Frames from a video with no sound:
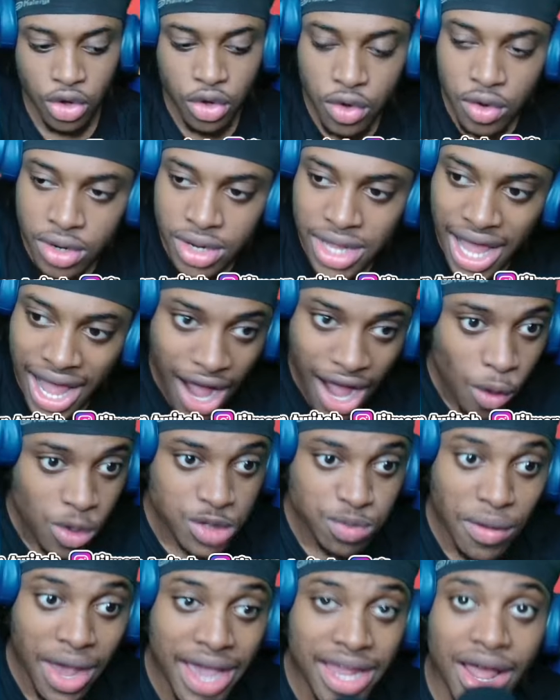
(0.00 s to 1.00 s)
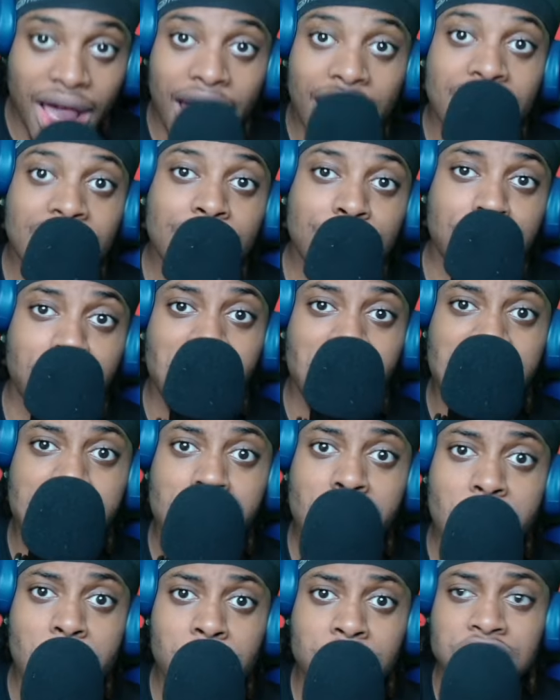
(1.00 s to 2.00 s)
Who the hell was buying Island Boy
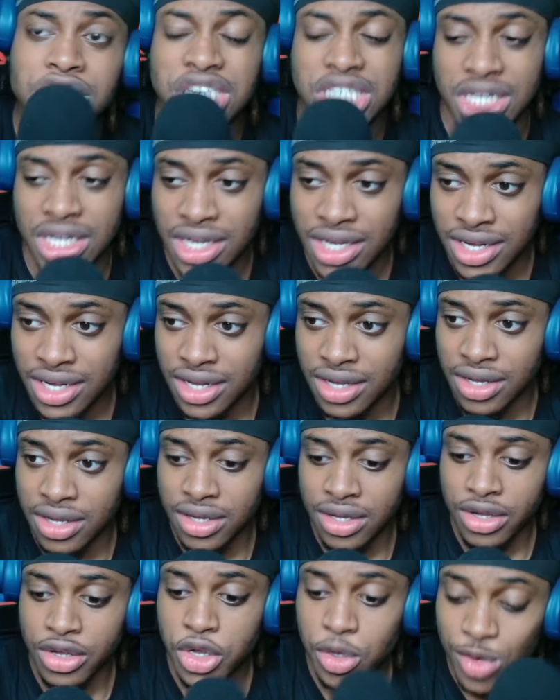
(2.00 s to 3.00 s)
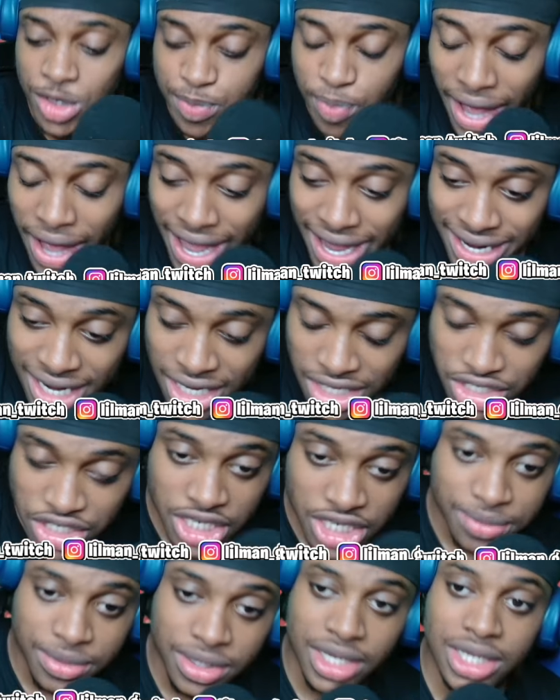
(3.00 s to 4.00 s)
merch? Who was buying that
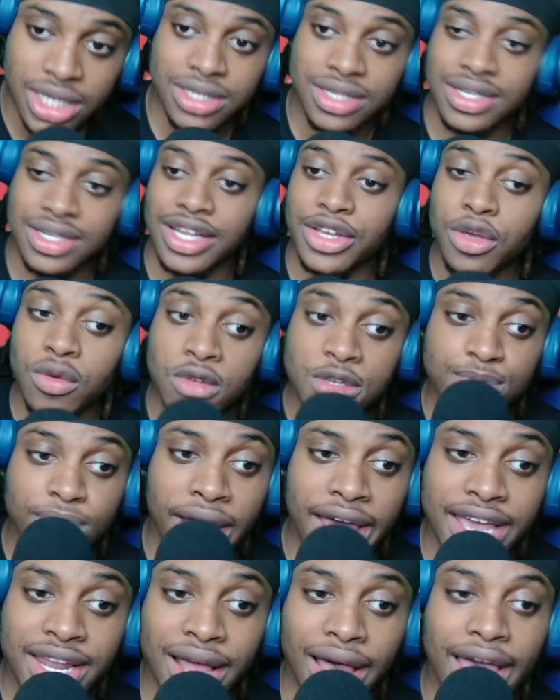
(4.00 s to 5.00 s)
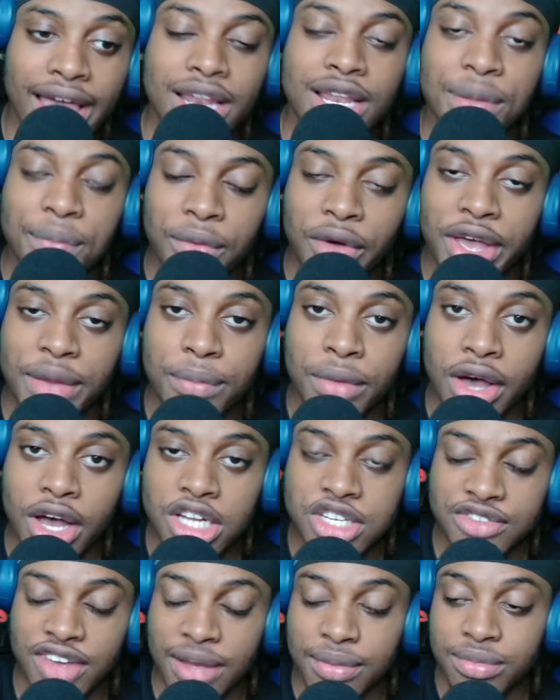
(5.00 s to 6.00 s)
shit, bud? Who was buying Island Boy
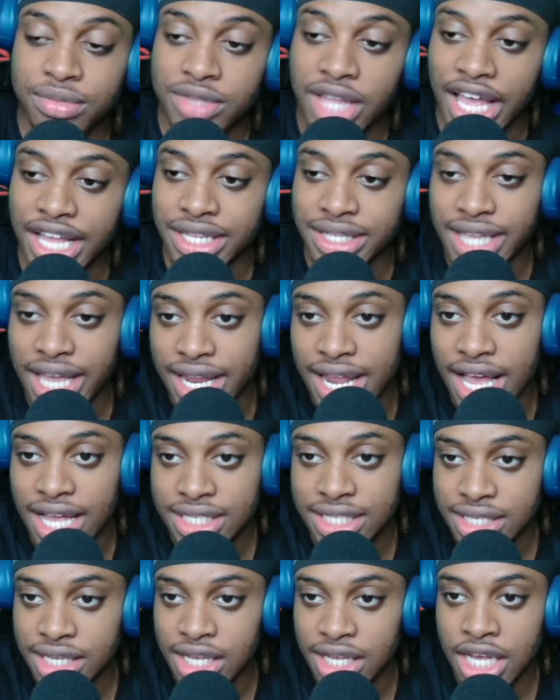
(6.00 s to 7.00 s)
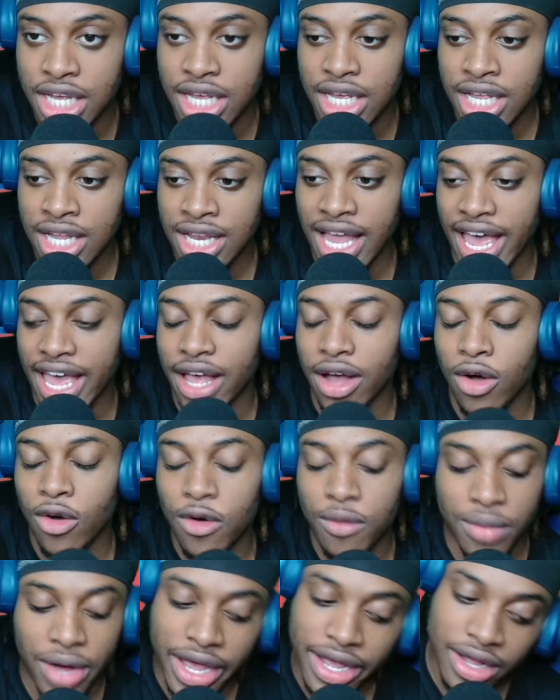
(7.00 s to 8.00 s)
merch, fam? Like, dead ass. Like,
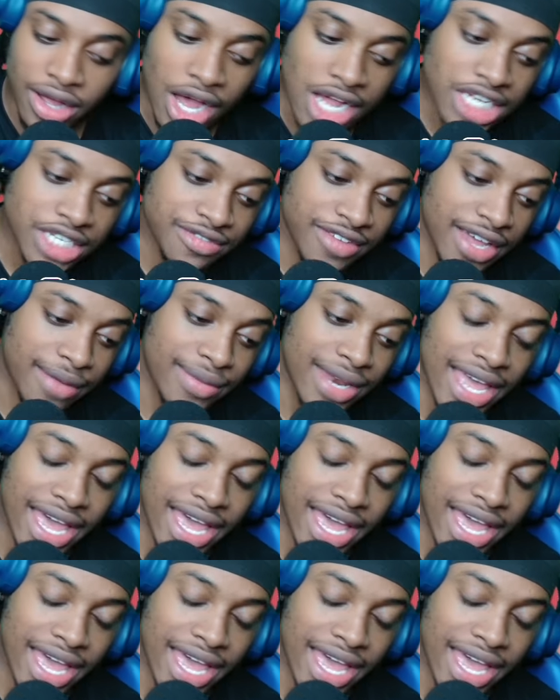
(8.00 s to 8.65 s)
oh my gosh, fam.